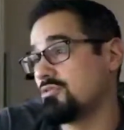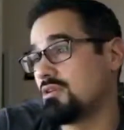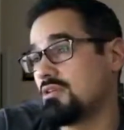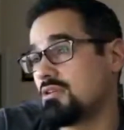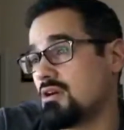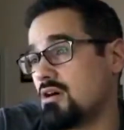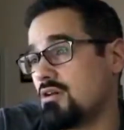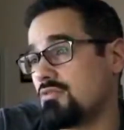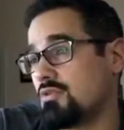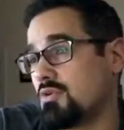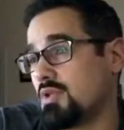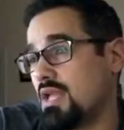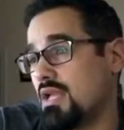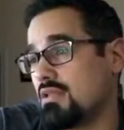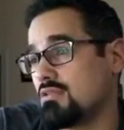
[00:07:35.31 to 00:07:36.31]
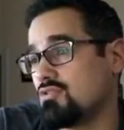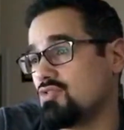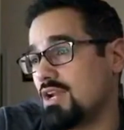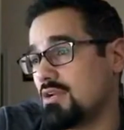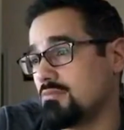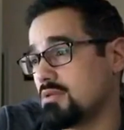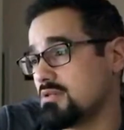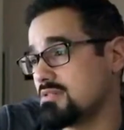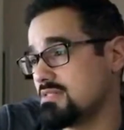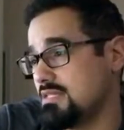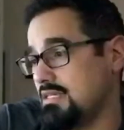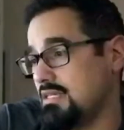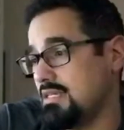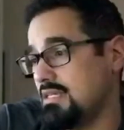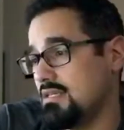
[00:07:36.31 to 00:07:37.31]
Good call on Ruru. Yeah, Dragon Ball
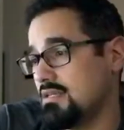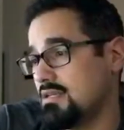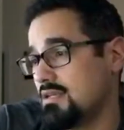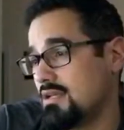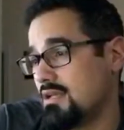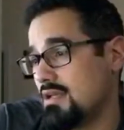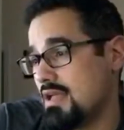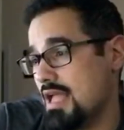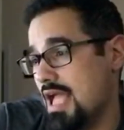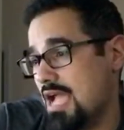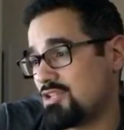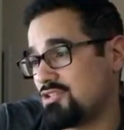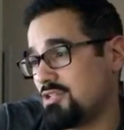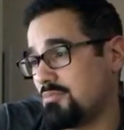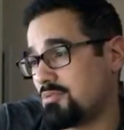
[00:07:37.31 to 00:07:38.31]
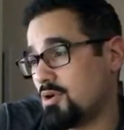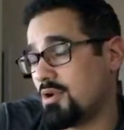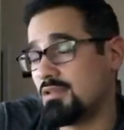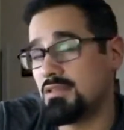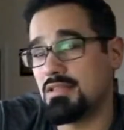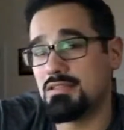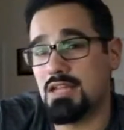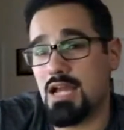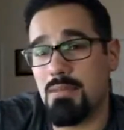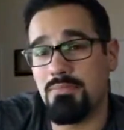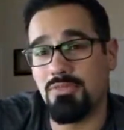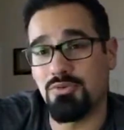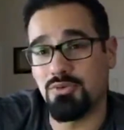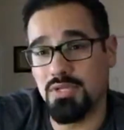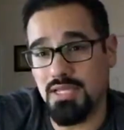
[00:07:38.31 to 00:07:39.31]
Z actually broke into the top
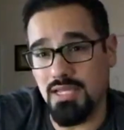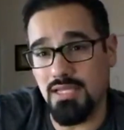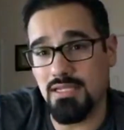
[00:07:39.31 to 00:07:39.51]
3.